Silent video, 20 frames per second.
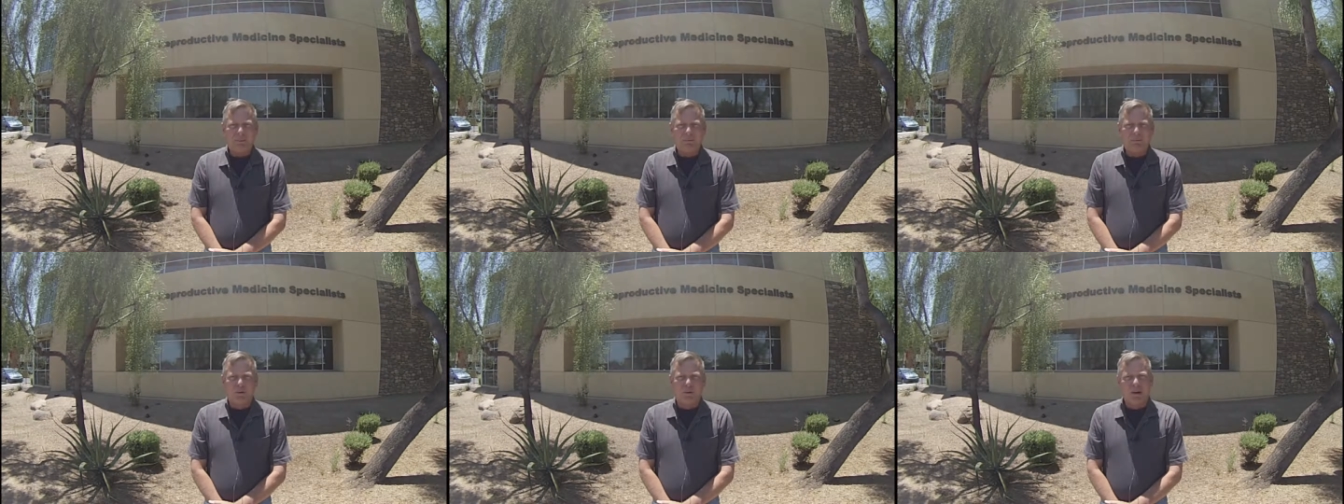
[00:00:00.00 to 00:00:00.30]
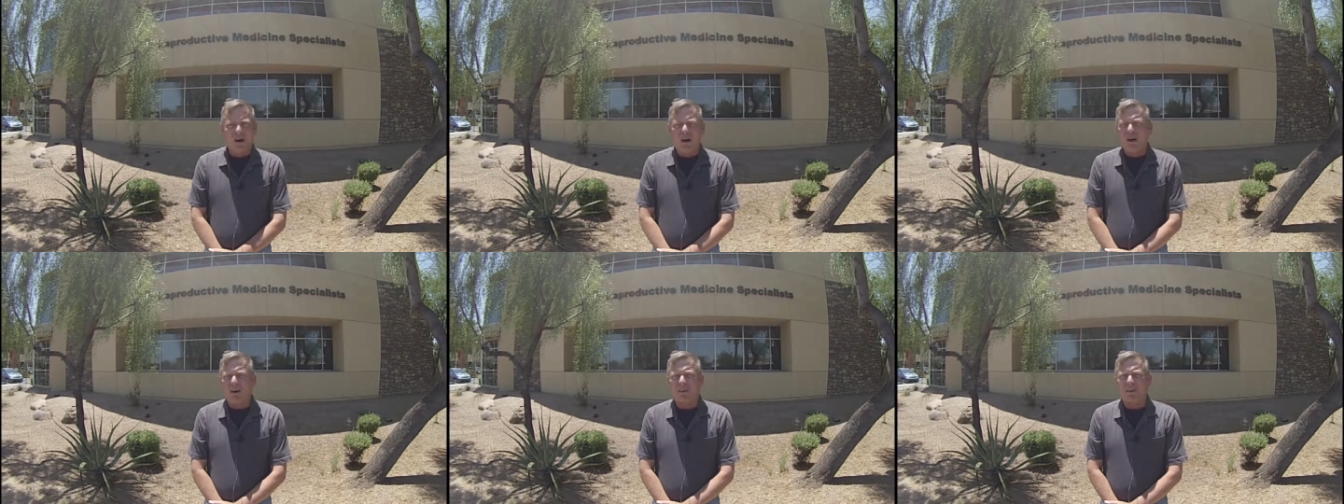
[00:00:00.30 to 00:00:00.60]

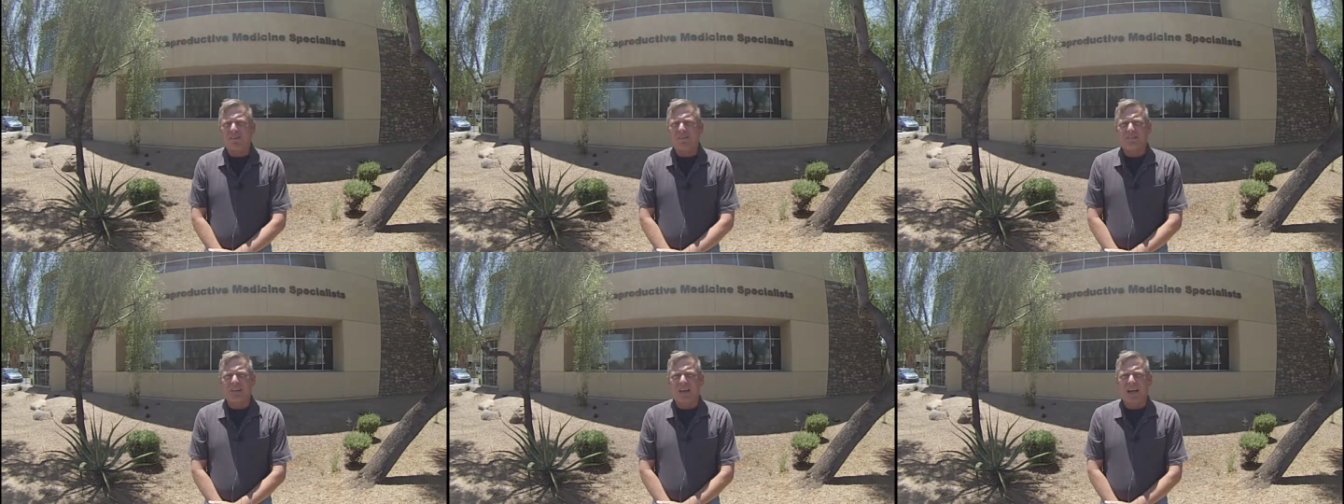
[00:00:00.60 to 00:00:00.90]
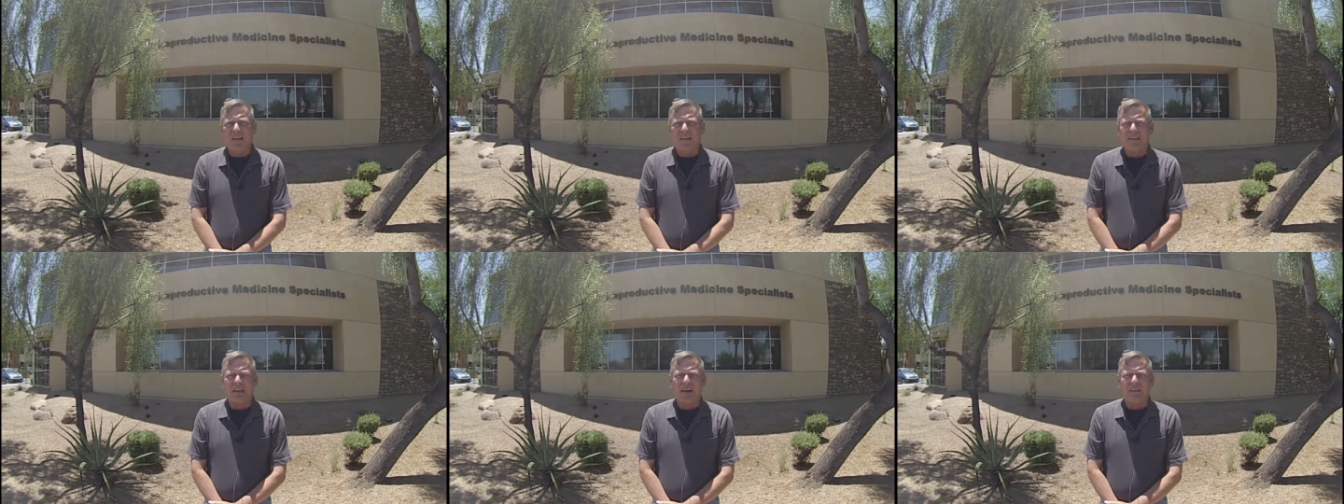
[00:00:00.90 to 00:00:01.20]
We're all going to
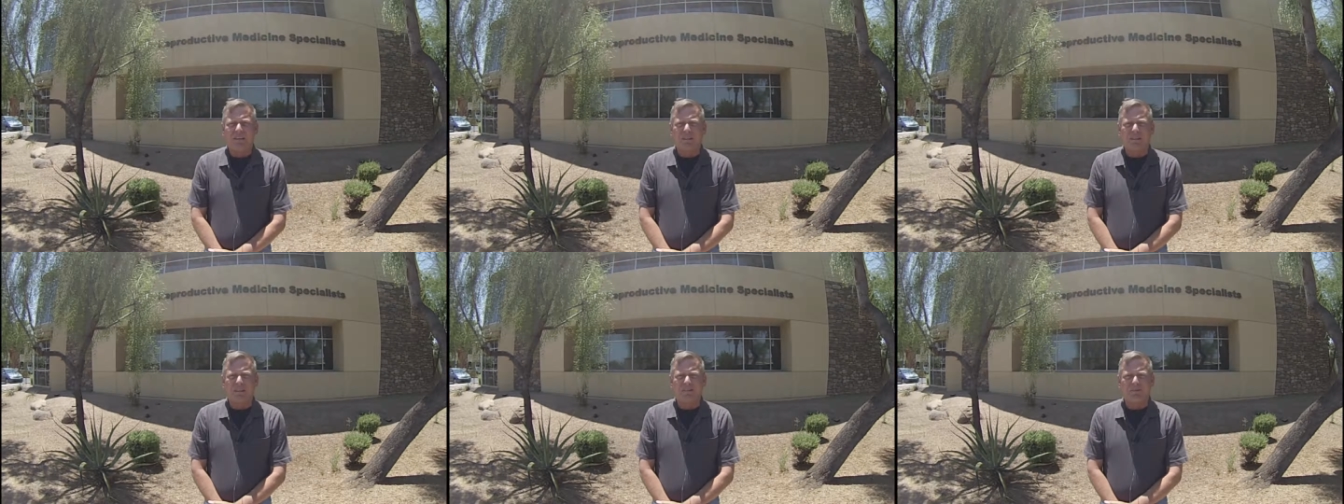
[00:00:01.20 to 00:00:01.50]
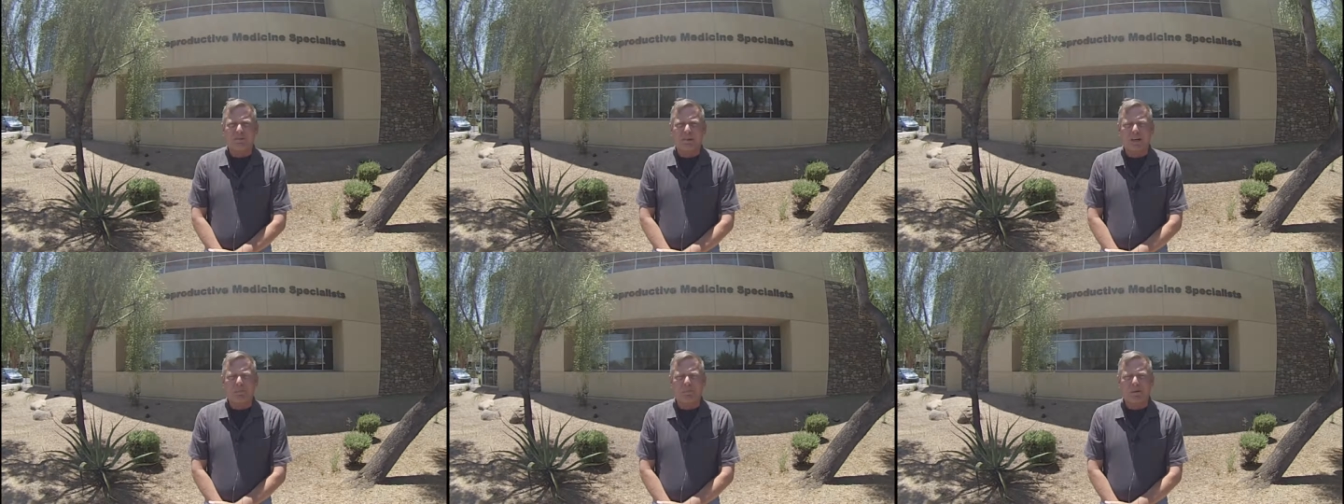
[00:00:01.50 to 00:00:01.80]
stand out there in
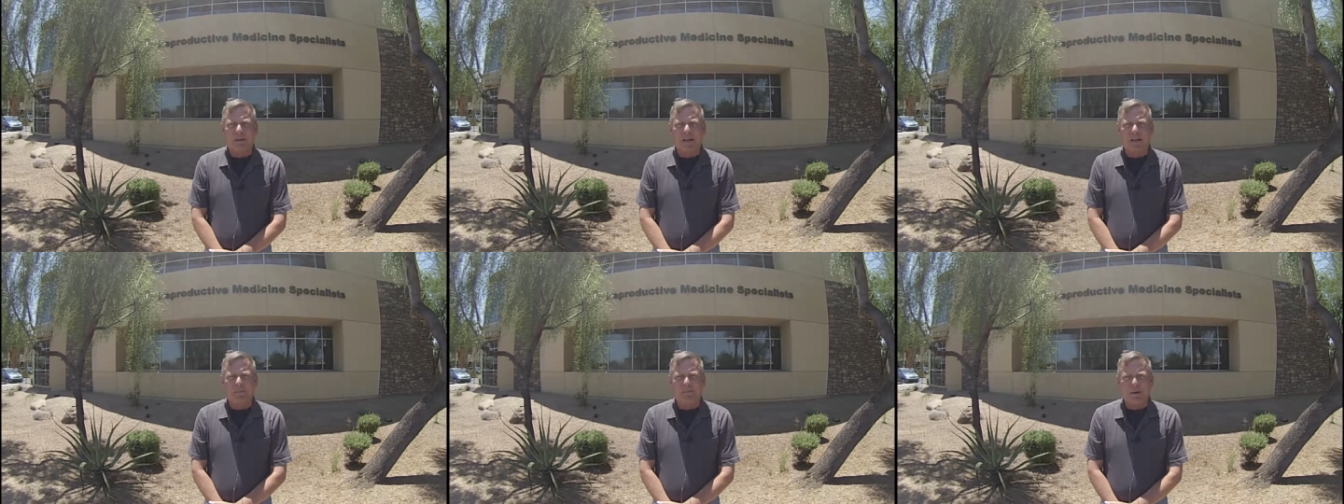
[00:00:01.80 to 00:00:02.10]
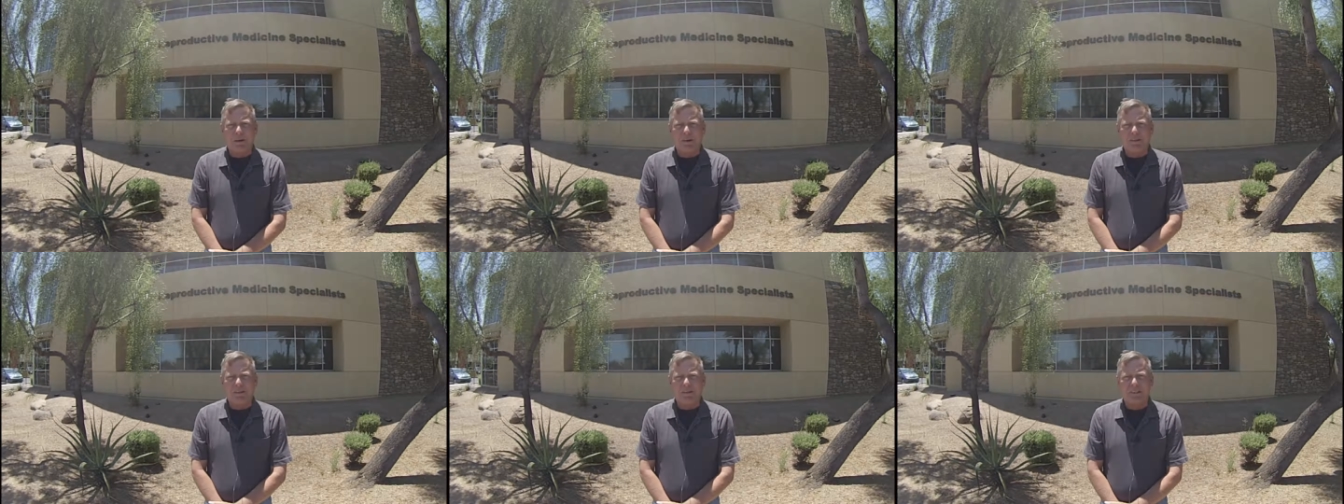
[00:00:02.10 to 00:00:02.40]
front of Planned
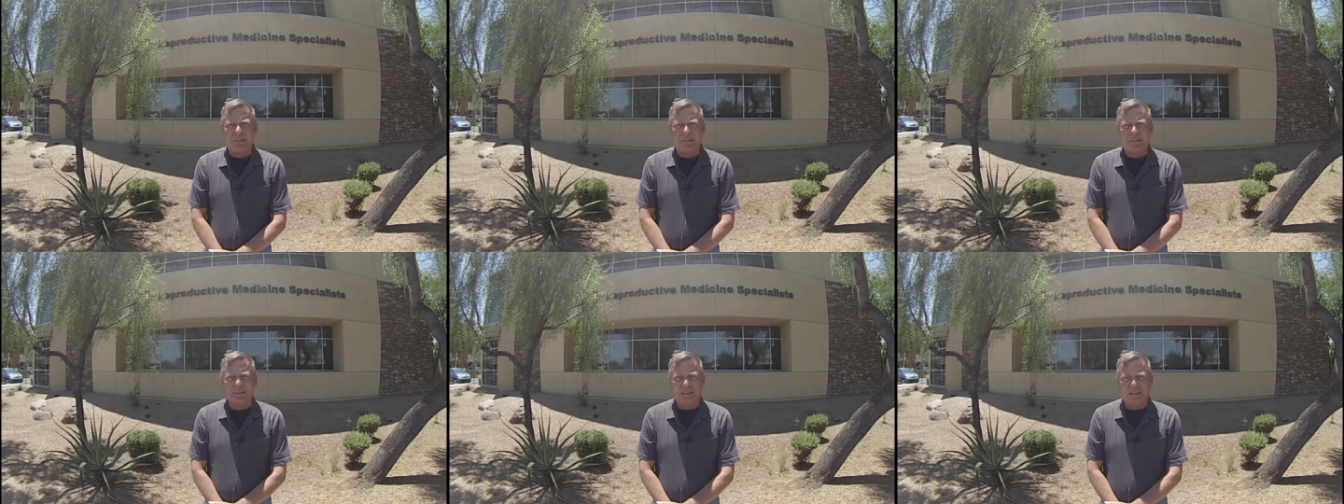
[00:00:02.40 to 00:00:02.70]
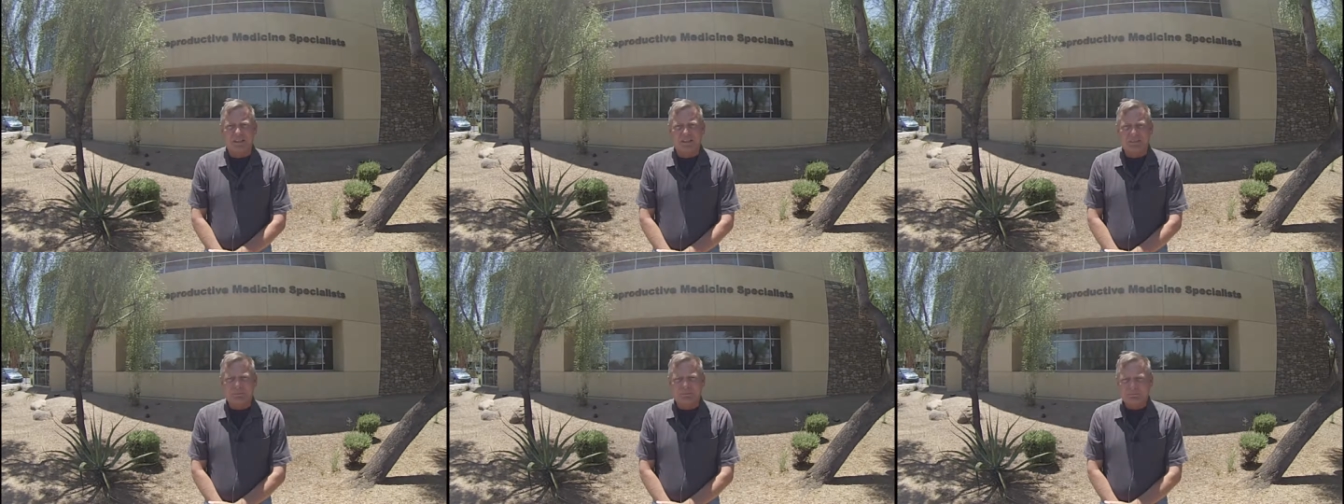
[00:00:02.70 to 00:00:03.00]
Parenthood
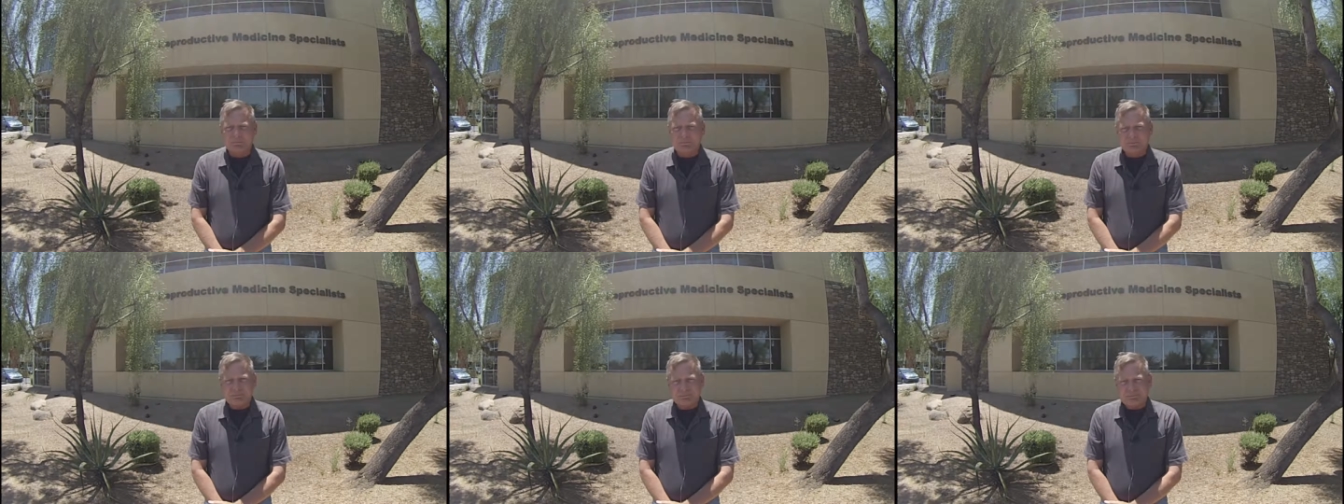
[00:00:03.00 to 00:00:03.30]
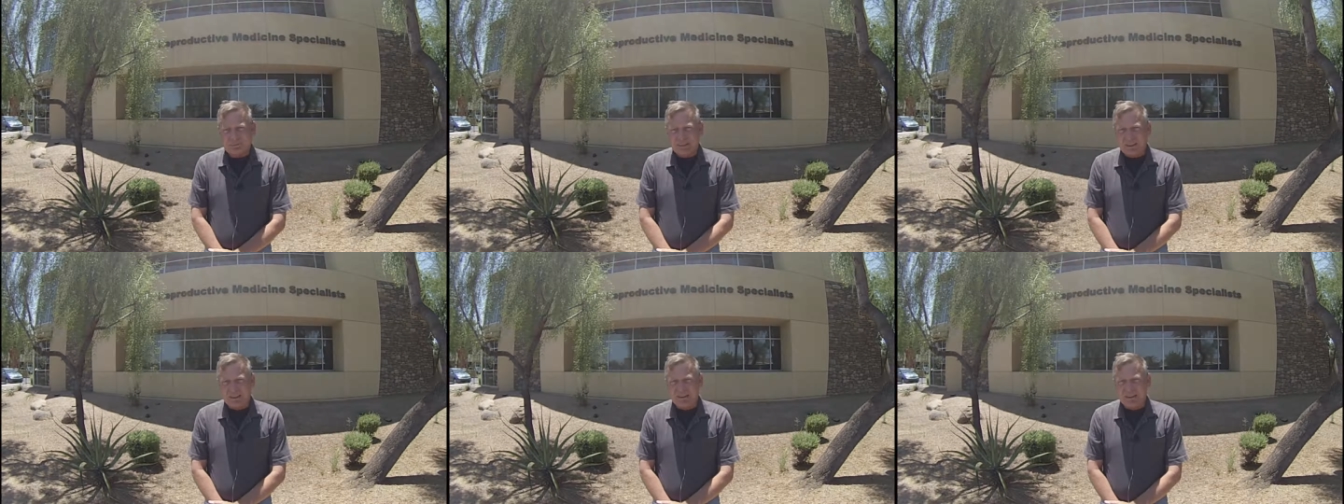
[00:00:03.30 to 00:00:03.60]
clinics,
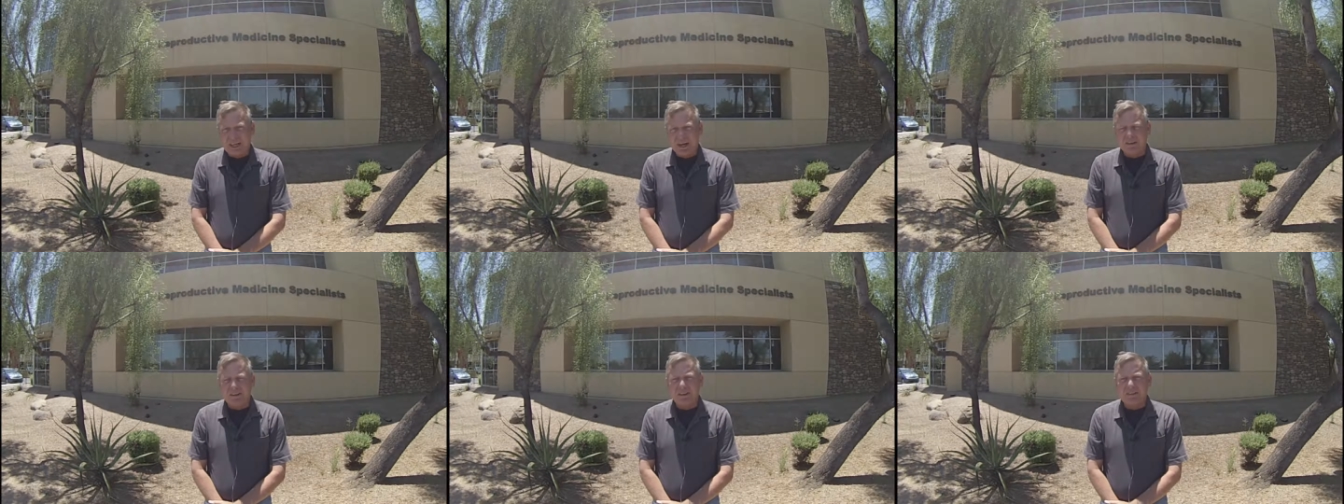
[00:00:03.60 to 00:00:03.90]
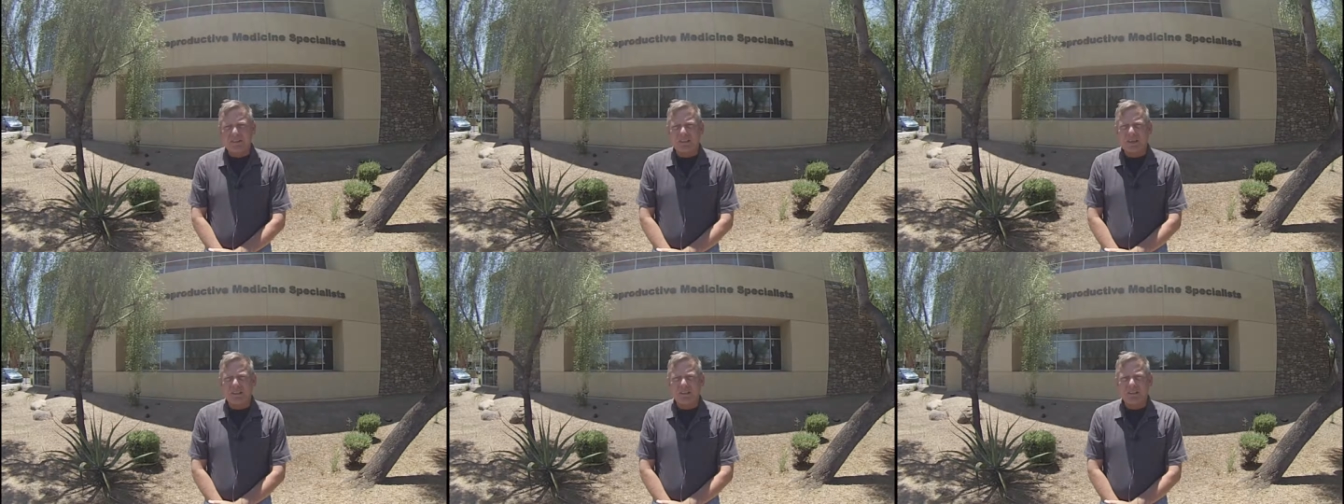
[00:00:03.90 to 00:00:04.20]
yell at
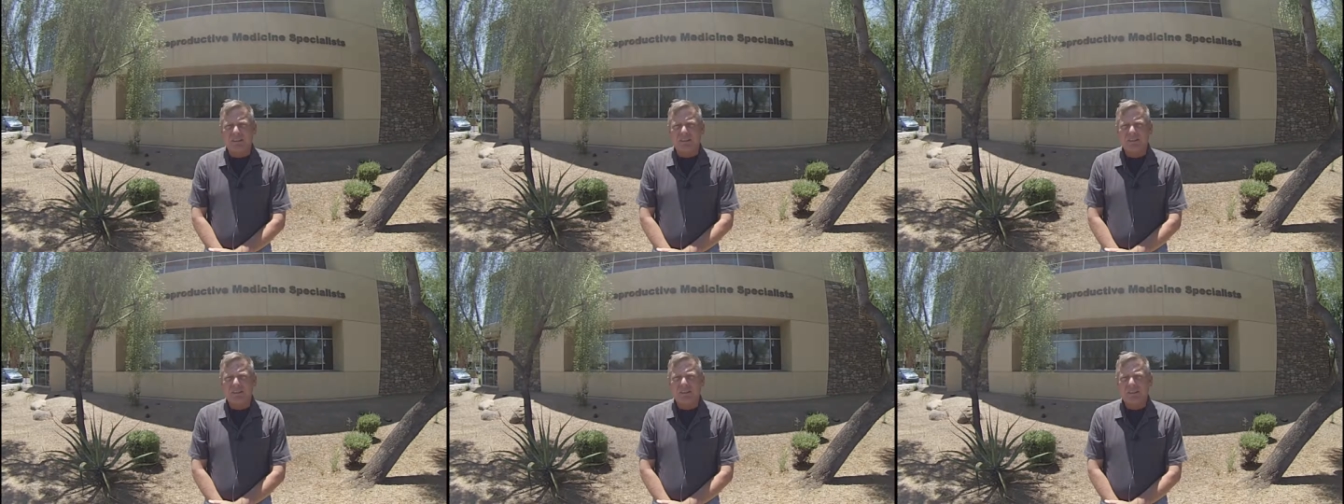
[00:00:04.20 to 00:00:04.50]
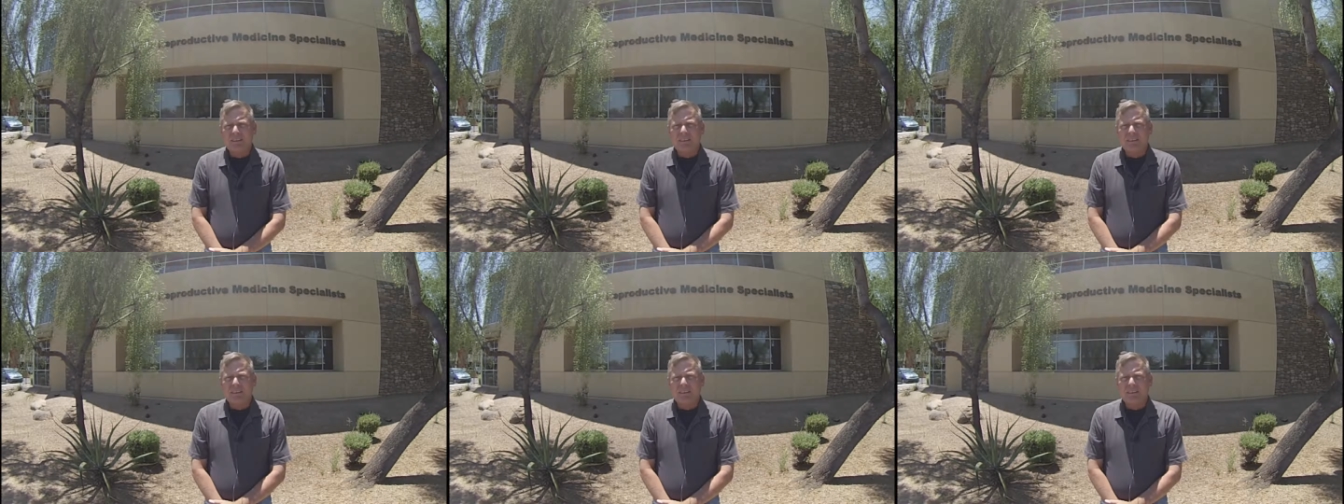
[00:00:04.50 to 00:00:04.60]
each other.